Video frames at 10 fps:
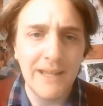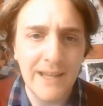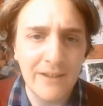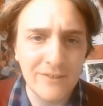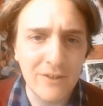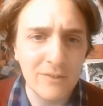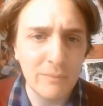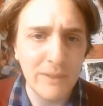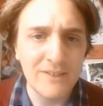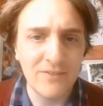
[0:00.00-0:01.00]
allows
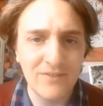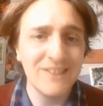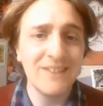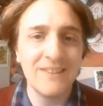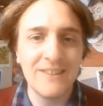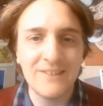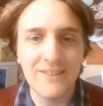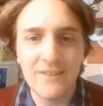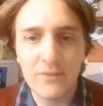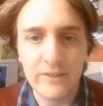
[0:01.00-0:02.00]
cosplayers to visit these
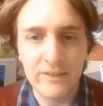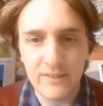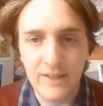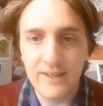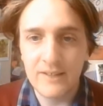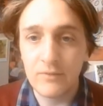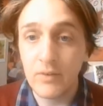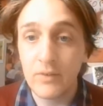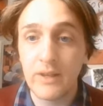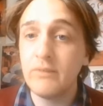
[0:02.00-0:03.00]
different desires
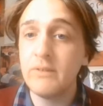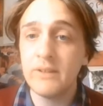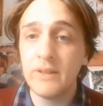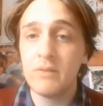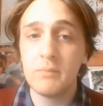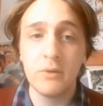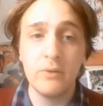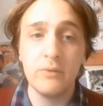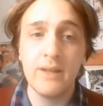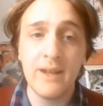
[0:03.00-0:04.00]
without having to give up
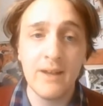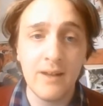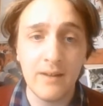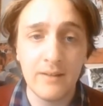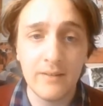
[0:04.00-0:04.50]
who they are.